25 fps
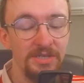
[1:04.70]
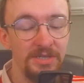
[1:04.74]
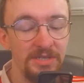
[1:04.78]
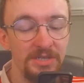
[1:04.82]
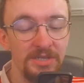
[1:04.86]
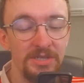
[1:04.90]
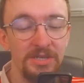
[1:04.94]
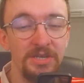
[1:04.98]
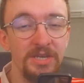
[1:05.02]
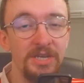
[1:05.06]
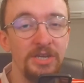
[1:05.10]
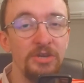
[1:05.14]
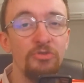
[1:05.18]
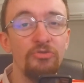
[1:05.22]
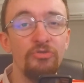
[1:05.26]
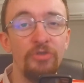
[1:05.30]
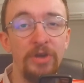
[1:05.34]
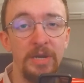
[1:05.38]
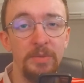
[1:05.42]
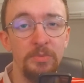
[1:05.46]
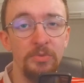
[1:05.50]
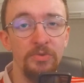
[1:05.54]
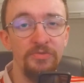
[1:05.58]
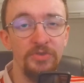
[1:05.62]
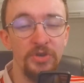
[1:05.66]

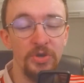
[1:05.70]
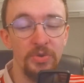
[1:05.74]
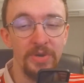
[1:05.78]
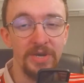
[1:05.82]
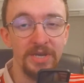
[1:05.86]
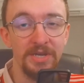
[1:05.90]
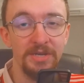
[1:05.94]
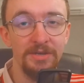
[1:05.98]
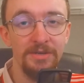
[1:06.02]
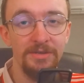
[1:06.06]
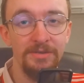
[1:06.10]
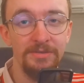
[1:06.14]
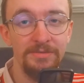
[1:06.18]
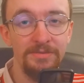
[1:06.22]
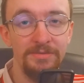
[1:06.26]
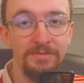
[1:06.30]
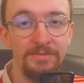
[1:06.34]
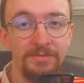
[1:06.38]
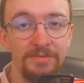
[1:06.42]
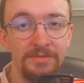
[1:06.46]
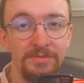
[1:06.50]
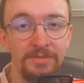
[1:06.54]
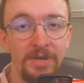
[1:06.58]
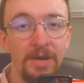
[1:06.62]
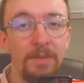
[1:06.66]
incredible viewing,
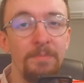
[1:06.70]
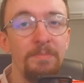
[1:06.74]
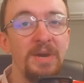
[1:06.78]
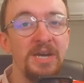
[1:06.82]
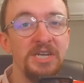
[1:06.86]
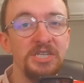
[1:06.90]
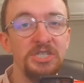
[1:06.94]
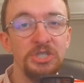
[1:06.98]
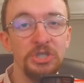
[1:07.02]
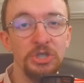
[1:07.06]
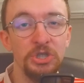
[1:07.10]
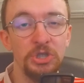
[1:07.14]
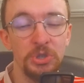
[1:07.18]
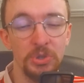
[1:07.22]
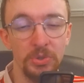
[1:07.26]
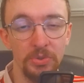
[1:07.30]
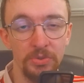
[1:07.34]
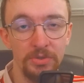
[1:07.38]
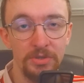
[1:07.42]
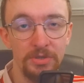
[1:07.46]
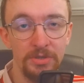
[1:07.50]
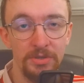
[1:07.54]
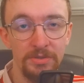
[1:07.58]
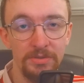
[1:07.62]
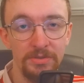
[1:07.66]
a
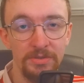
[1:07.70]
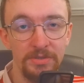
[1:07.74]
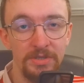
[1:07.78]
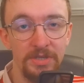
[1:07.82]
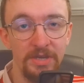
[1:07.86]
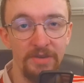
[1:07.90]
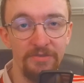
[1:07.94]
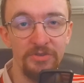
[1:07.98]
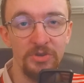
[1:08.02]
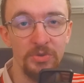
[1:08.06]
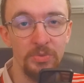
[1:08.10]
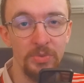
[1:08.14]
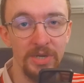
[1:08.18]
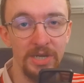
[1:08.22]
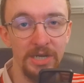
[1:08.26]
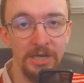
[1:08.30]
masterstroke, if you will.